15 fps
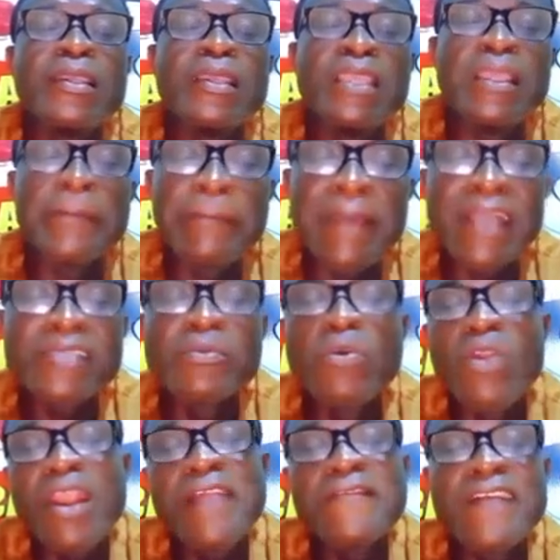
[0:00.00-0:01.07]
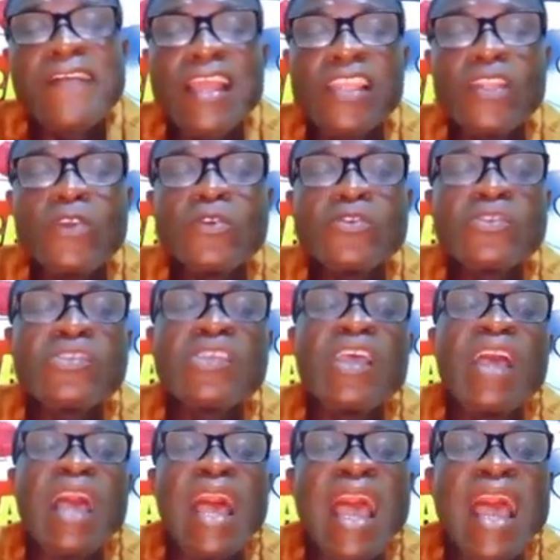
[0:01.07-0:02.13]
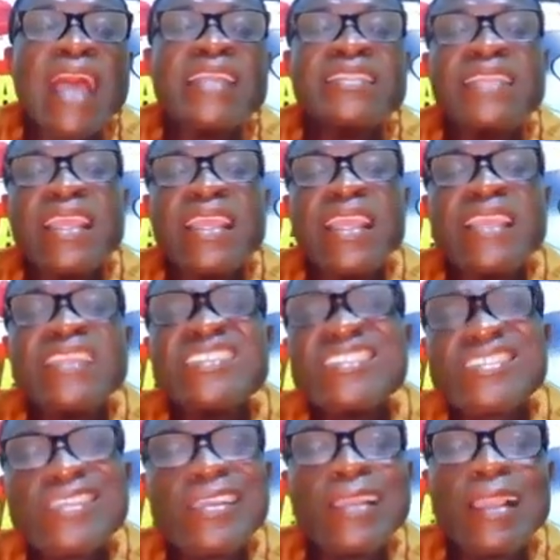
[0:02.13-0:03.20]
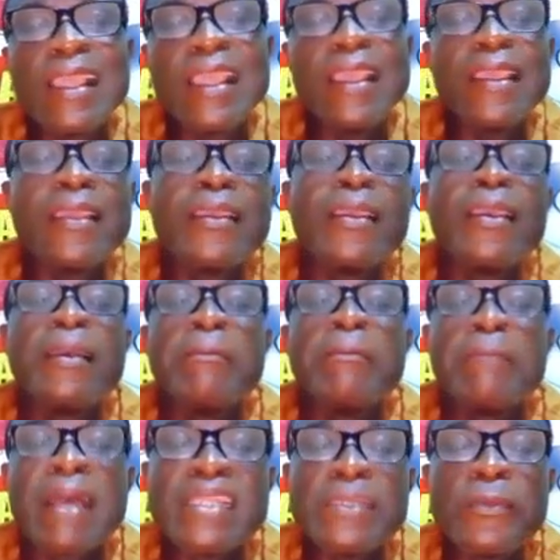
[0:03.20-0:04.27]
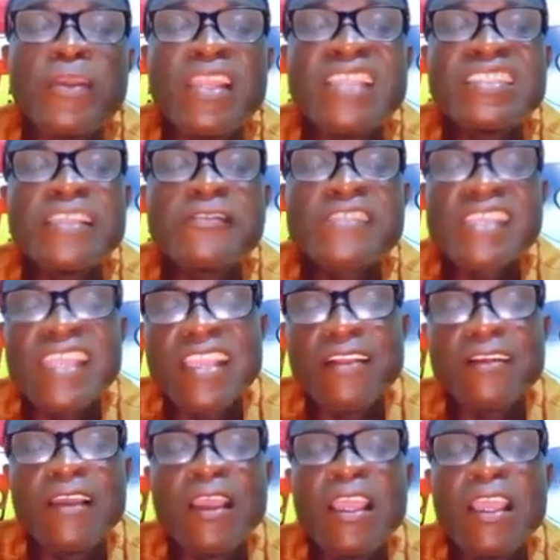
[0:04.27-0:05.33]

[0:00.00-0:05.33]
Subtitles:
impart moral values, and instill manipulative skill.